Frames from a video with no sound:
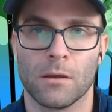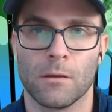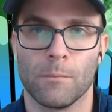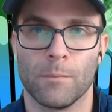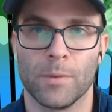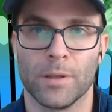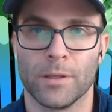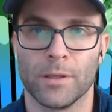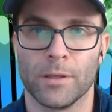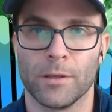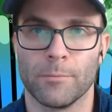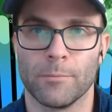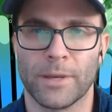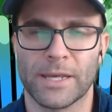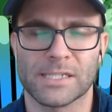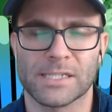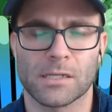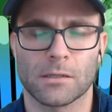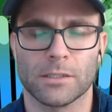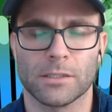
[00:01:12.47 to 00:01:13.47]
Been
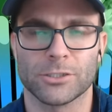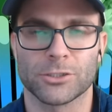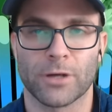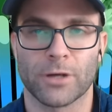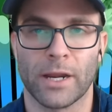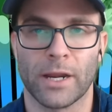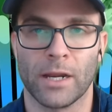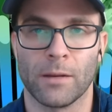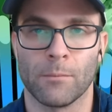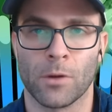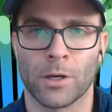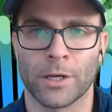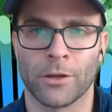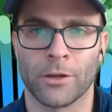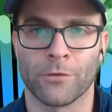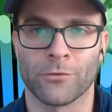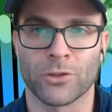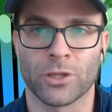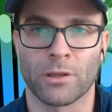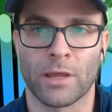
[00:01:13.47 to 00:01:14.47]
basically trading money
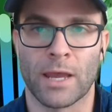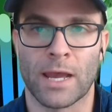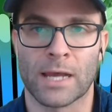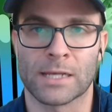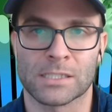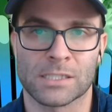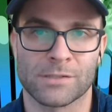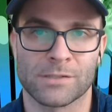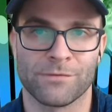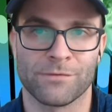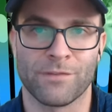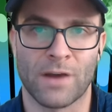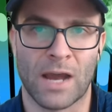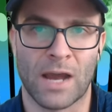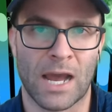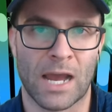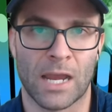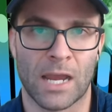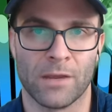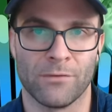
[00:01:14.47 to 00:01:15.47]
over the last
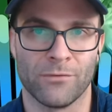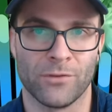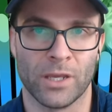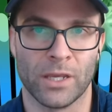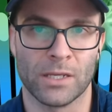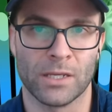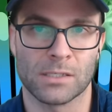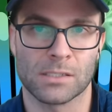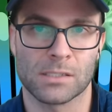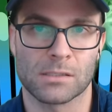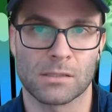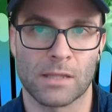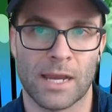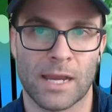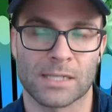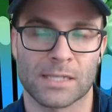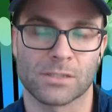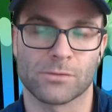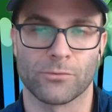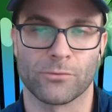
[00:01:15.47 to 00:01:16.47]
5 days.
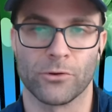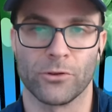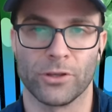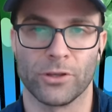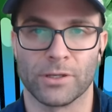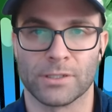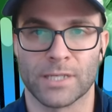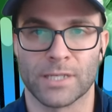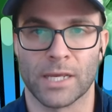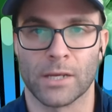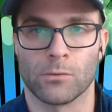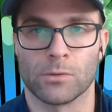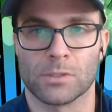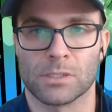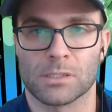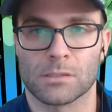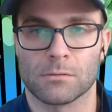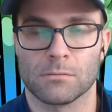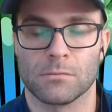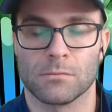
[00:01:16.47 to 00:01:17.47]
Last really good day
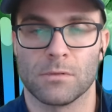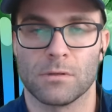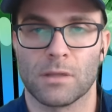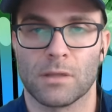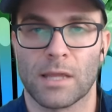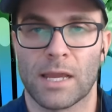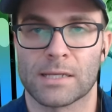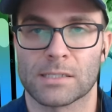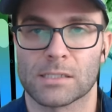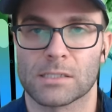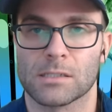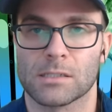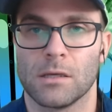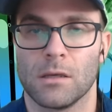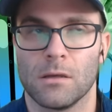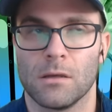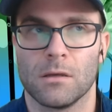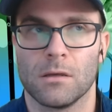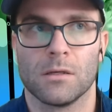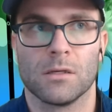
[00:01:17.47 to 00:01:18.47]
was last
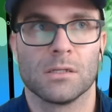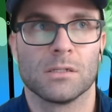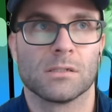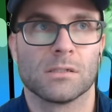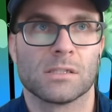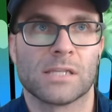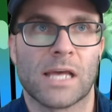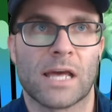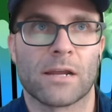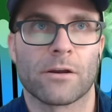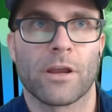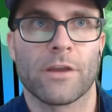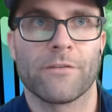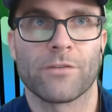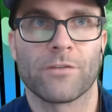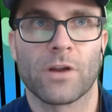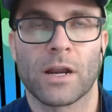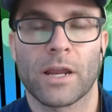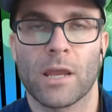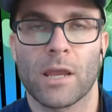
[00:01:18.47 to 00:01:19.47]
Saturday,
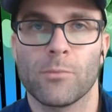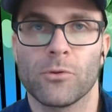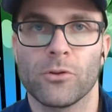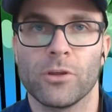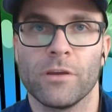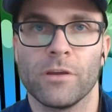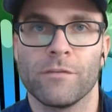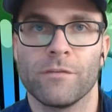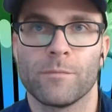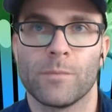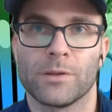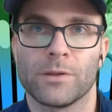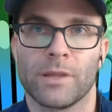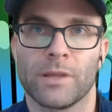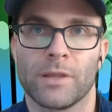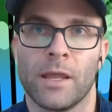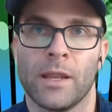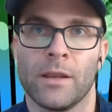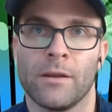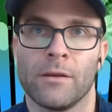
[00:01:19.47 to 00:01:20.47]
Friday, I believe, but
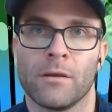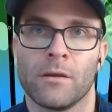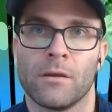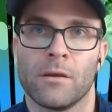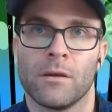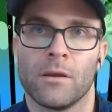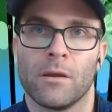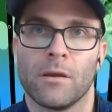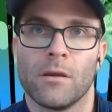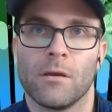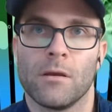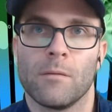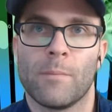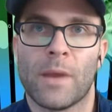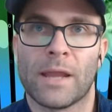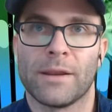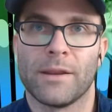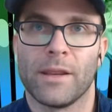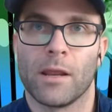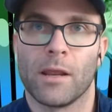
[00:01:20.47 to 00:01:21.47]
then
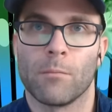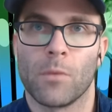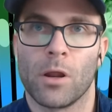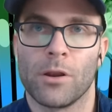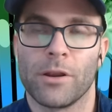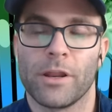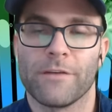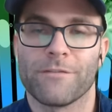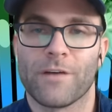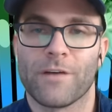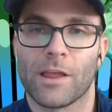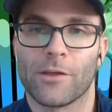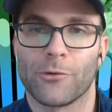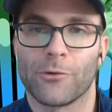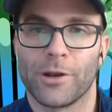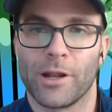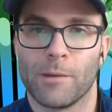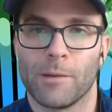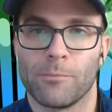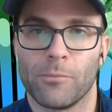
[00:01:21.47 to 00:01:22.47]
bad day on Monday, followed
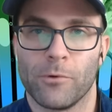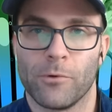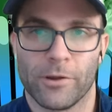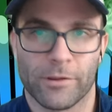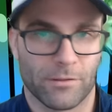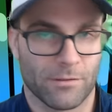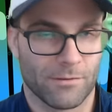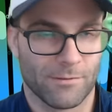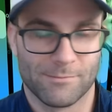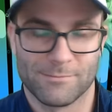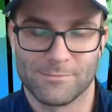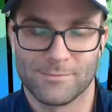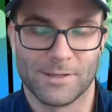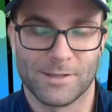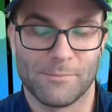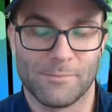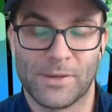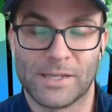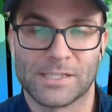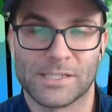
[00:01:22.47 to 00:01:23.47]
it up with
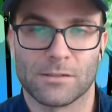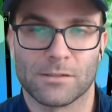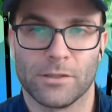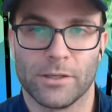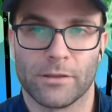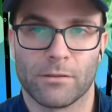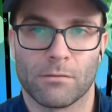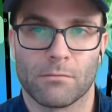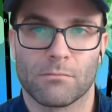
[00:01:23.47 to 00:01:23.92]
basically